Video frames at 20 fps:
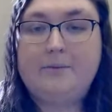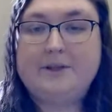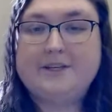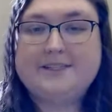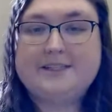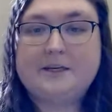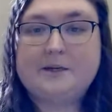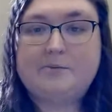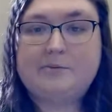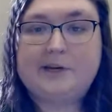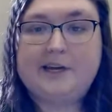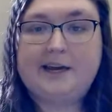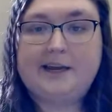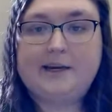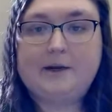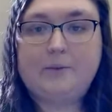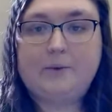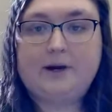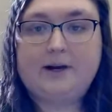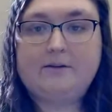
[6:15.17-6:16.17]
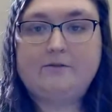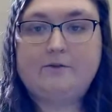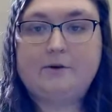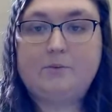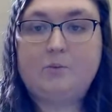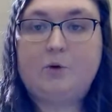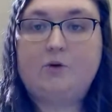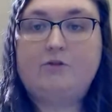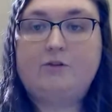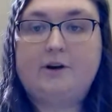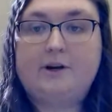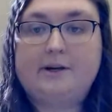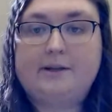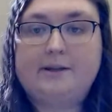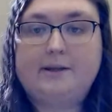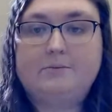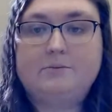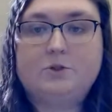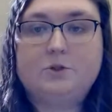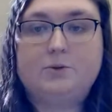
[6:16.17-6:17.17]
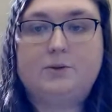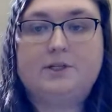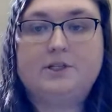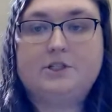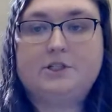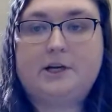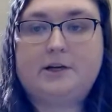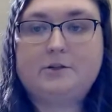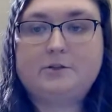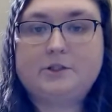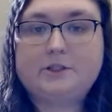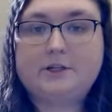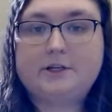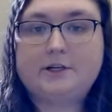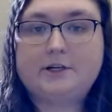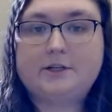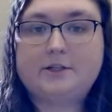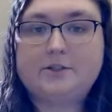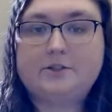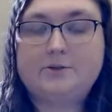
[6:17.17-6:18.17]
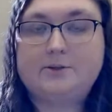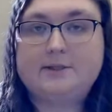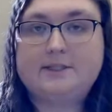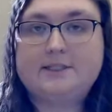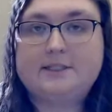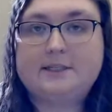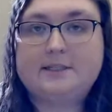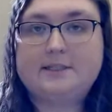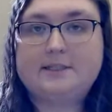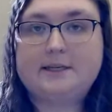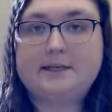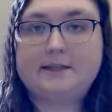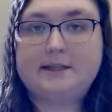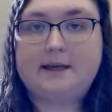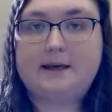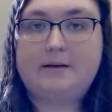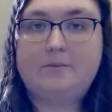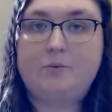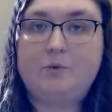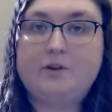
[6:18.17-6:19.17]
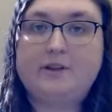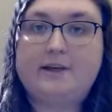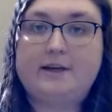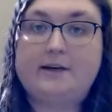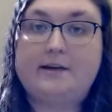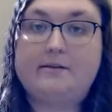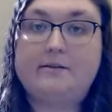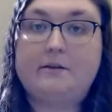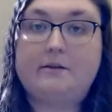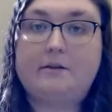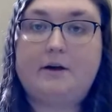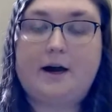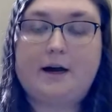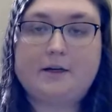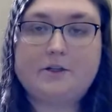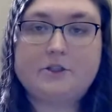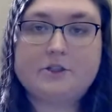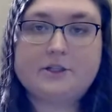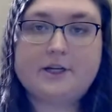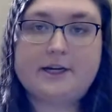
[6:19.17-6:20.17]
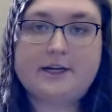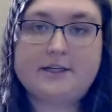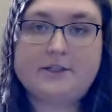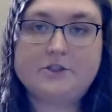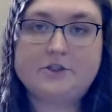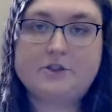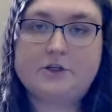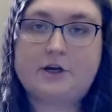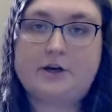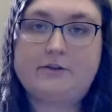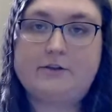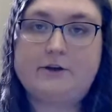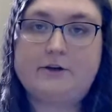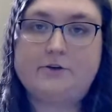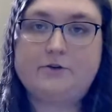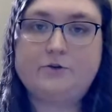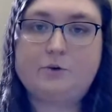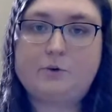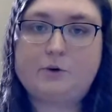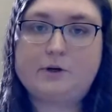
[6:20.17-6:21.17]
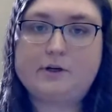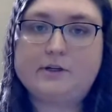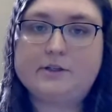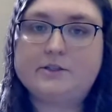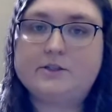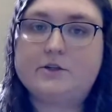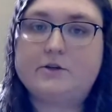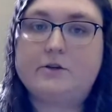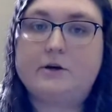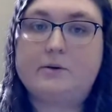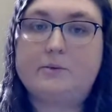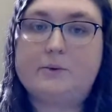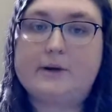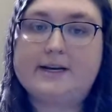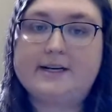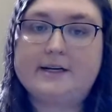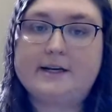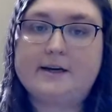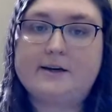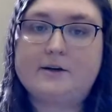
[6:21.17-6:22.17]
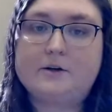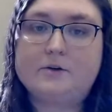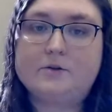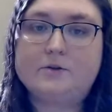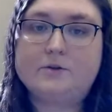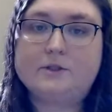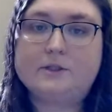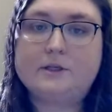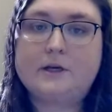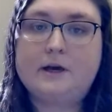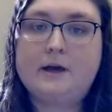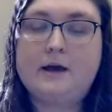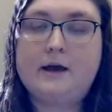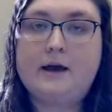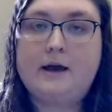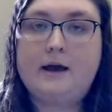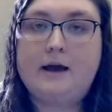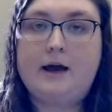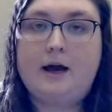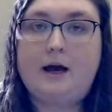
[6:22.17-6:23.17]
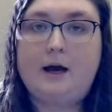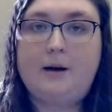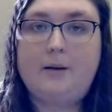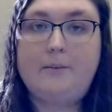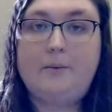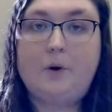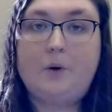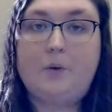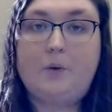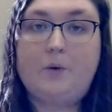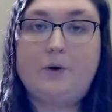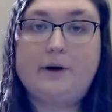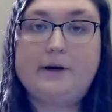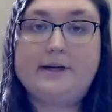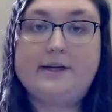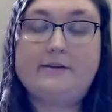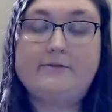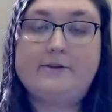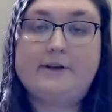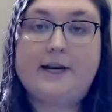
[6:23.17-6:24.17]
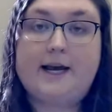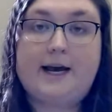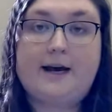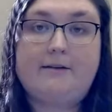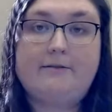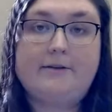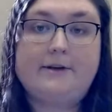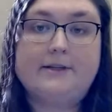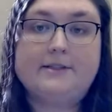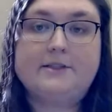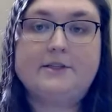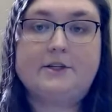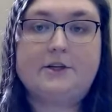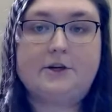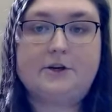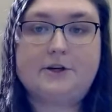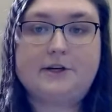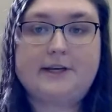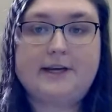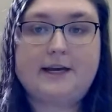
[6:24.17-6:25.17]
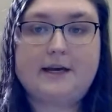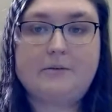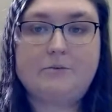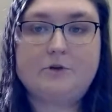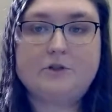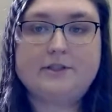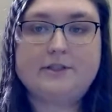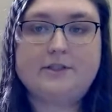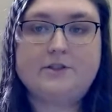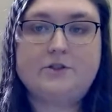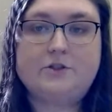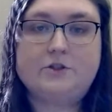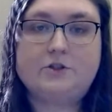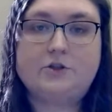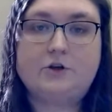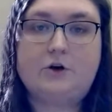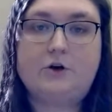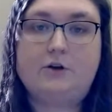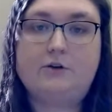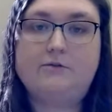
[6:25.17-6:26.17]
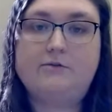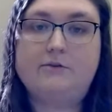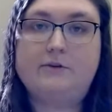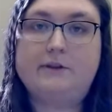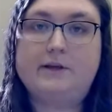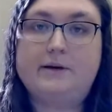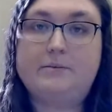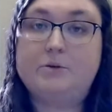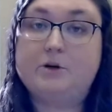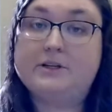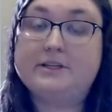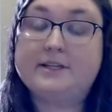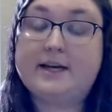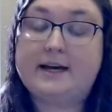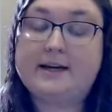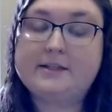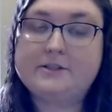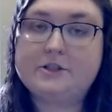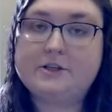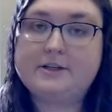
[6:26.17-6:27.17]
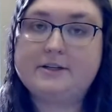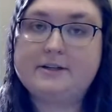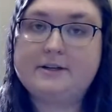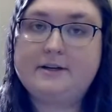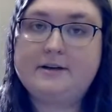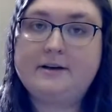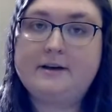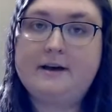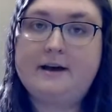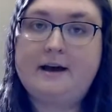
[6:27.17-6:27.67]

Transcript: This could be anywhere from referring them to a shelter to assisting them with getting the locks changed on their doors or their windows, or even having security cameras installed for their protection.